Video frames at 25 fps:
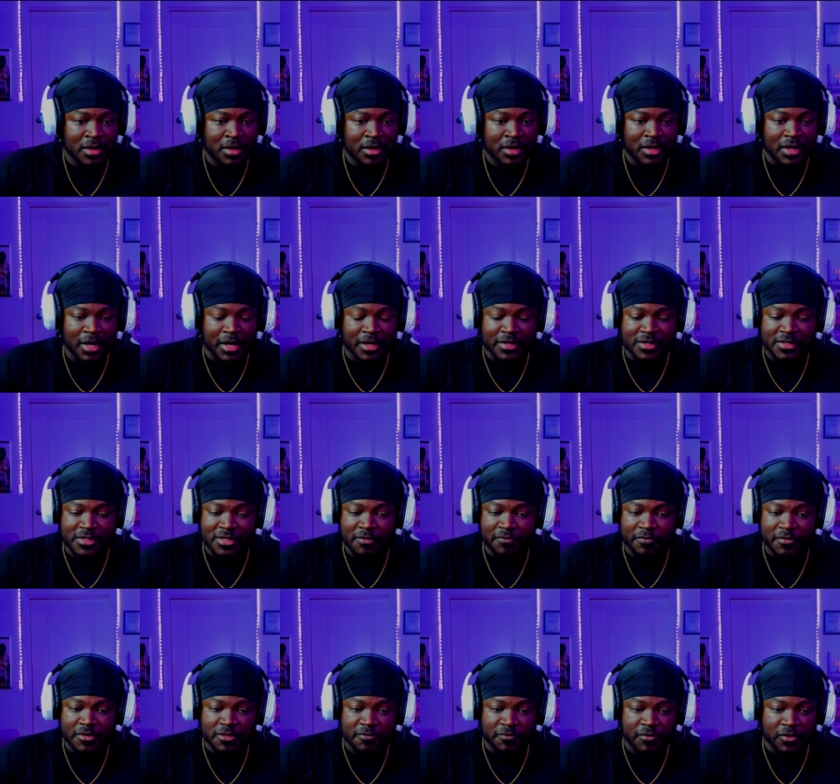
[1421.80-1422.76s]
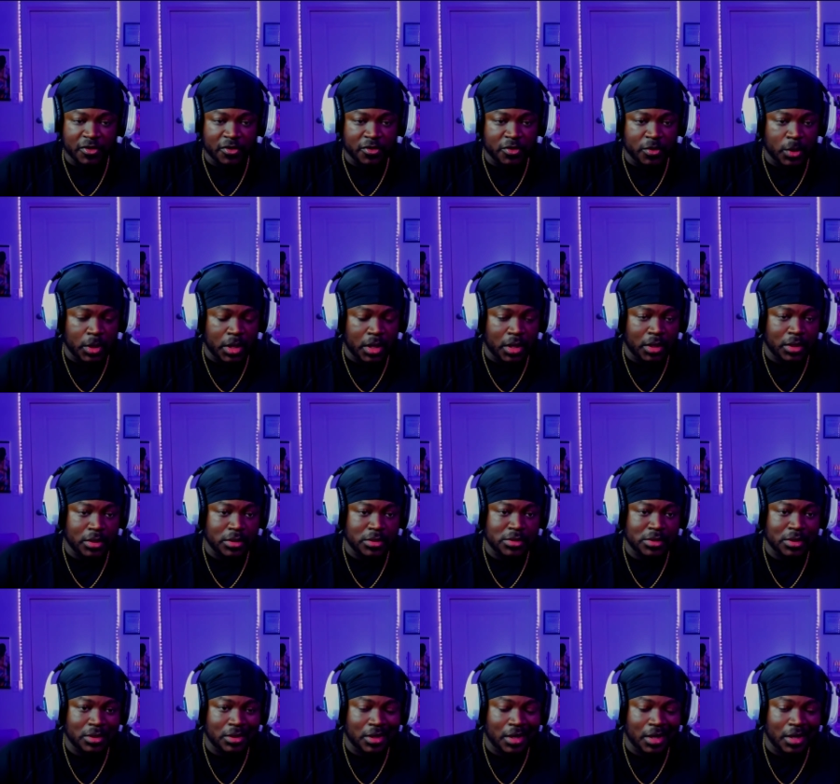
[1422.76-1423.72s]
That is it for this video, you guys.
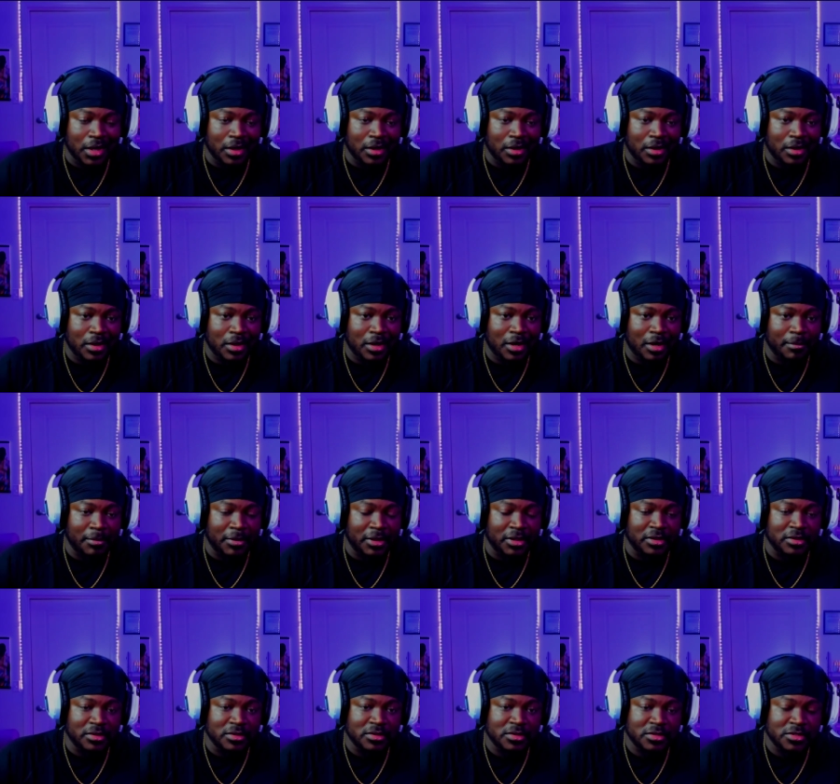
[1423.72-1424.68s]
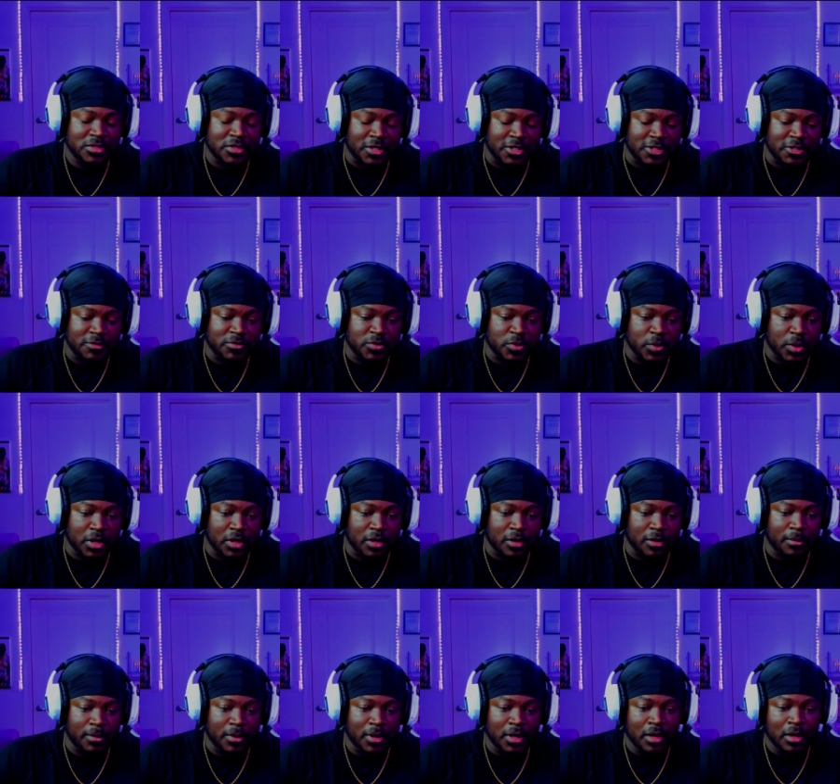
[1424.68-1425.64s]
Like, comment, share,
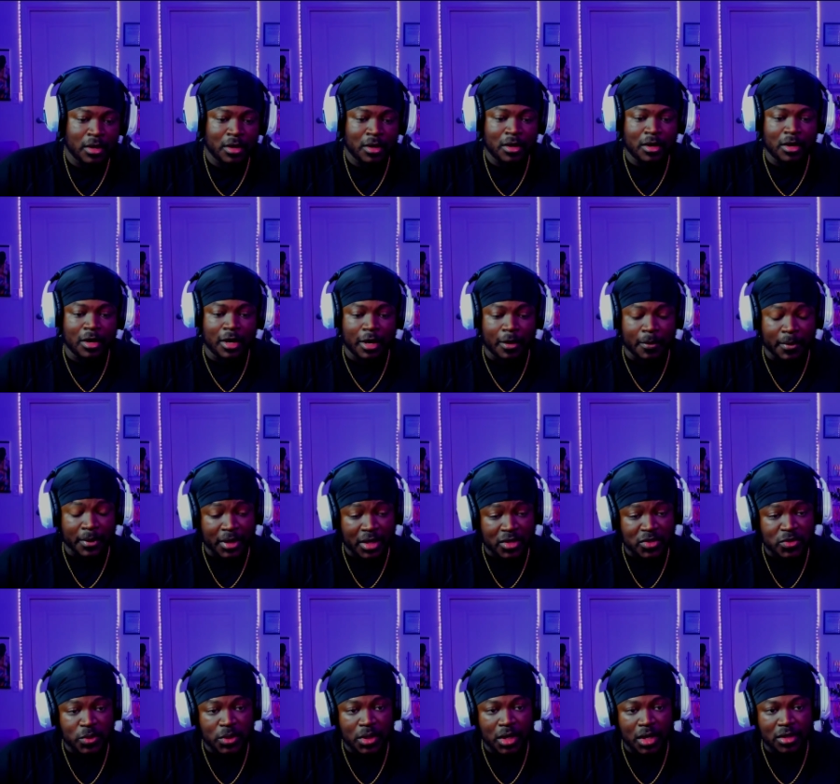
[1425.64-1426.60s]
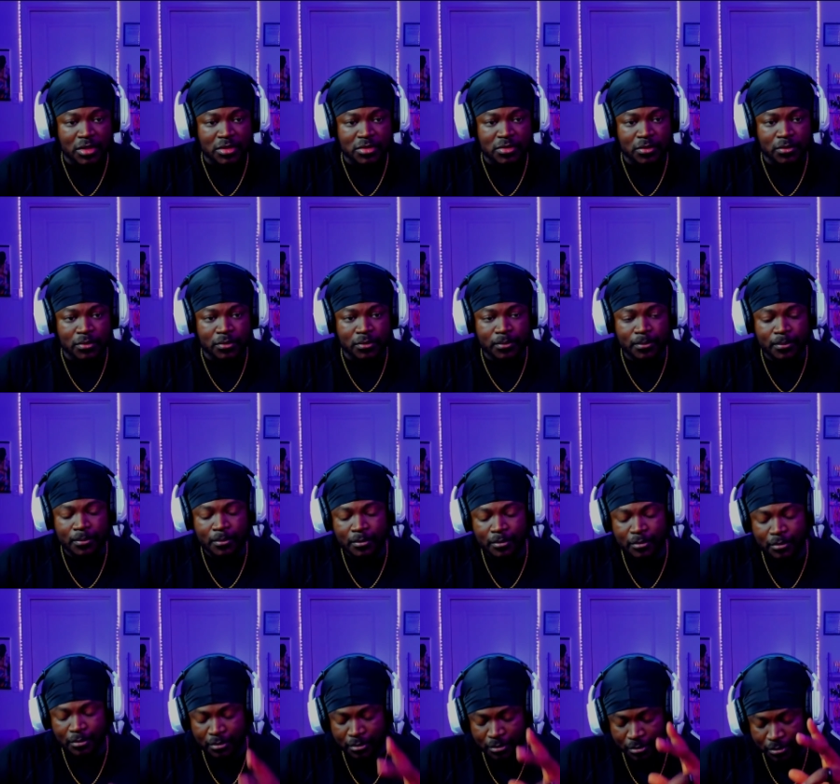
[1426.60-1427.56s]
subscribe, and I will catch you guys soon.
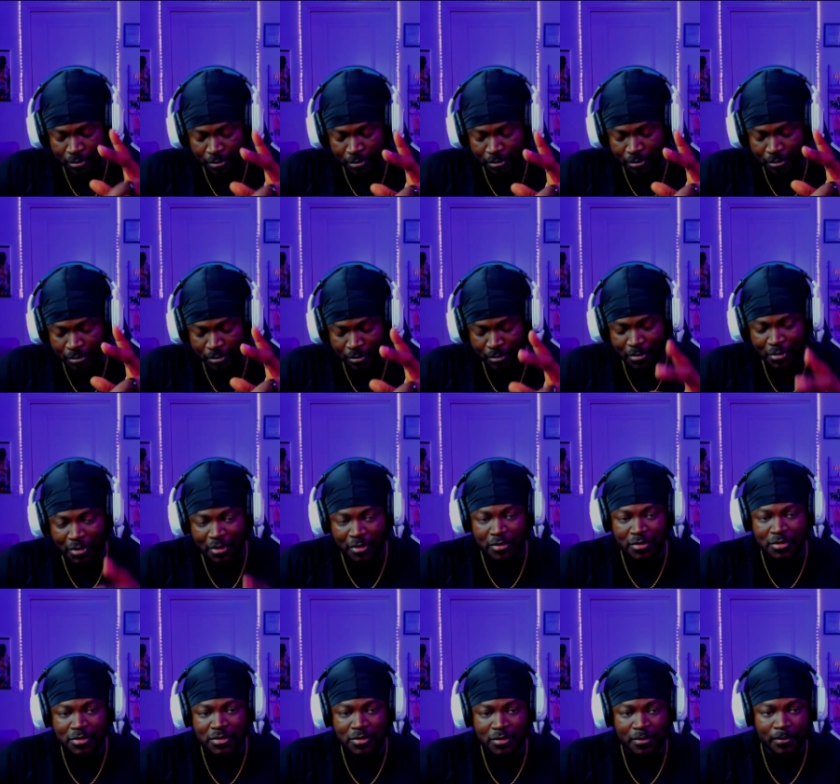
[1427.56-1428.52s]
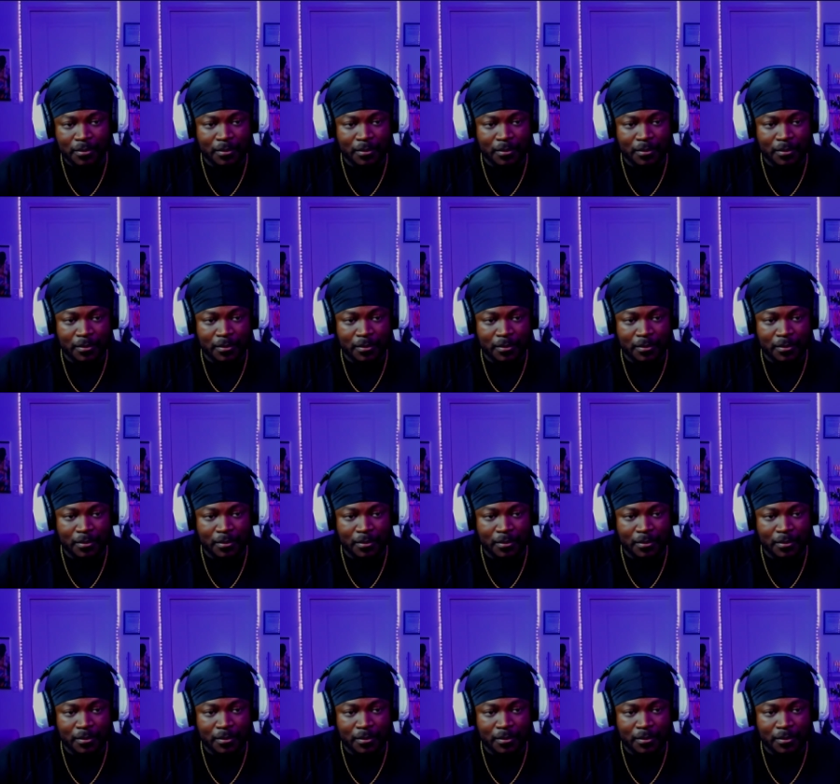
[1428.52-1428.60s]
Peace.